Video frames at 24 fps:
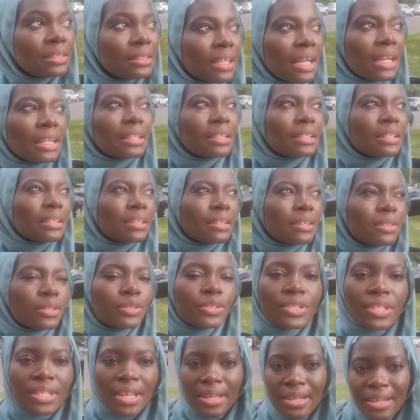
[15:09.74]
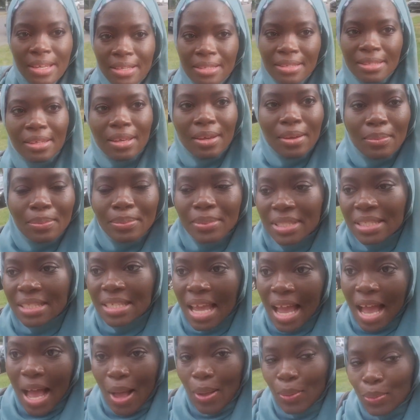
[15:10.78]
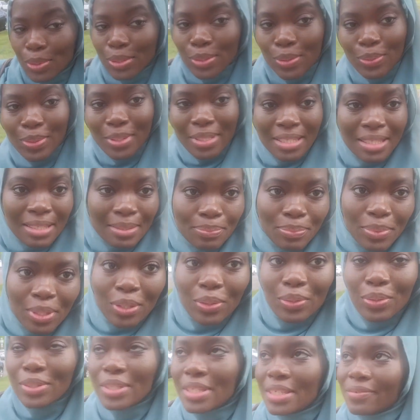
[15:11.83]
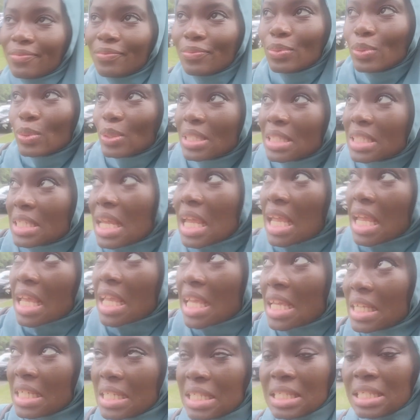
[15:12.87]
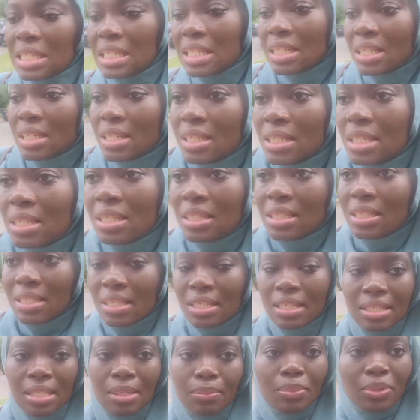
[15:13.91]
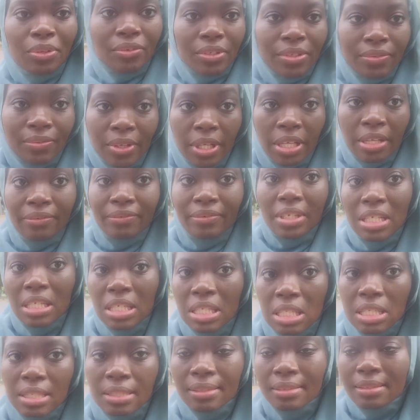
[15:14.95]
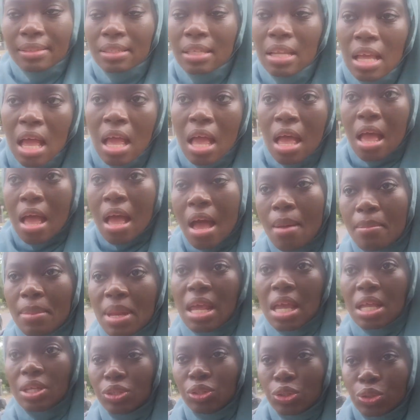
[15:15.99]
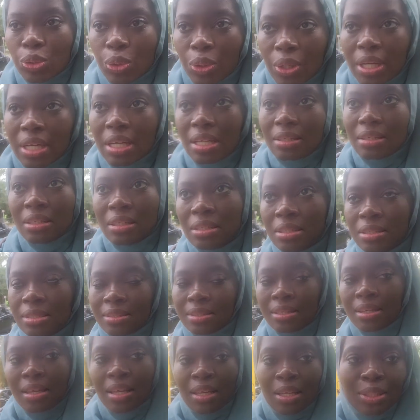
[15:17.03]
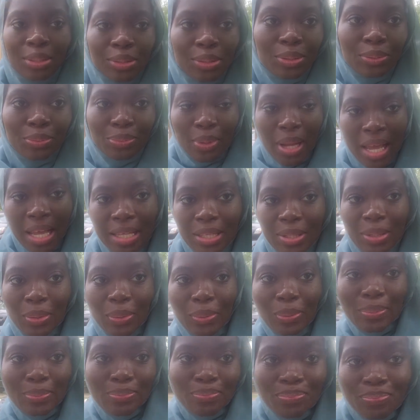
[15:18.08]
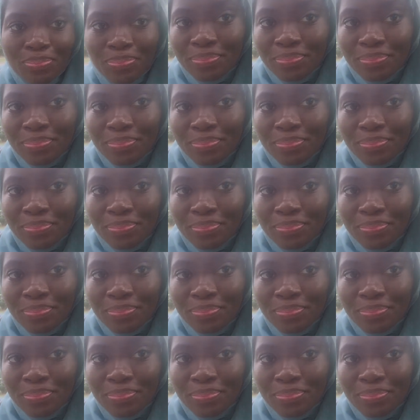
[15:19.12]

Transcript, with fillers: and the sun has come down so it's a beautiful day it's a beautiful evening i'm gonna enjoy the ride home